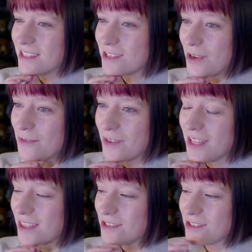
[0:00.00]
So I feel
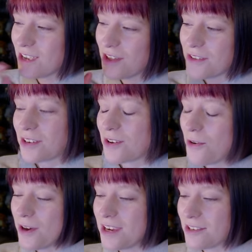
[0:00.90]
like there's other
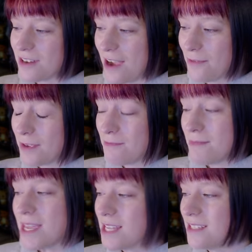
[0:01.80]
choreographic
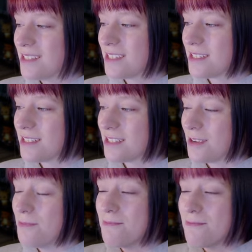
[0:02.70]
means to
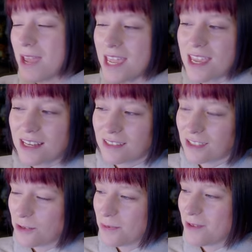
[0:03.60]
make it a
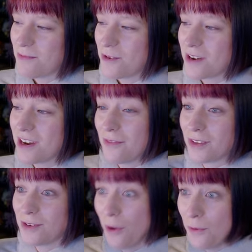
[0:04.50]
little bit more of an
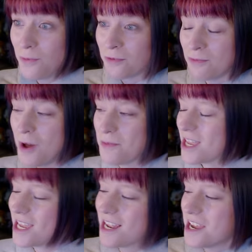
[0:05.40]
oomph moment,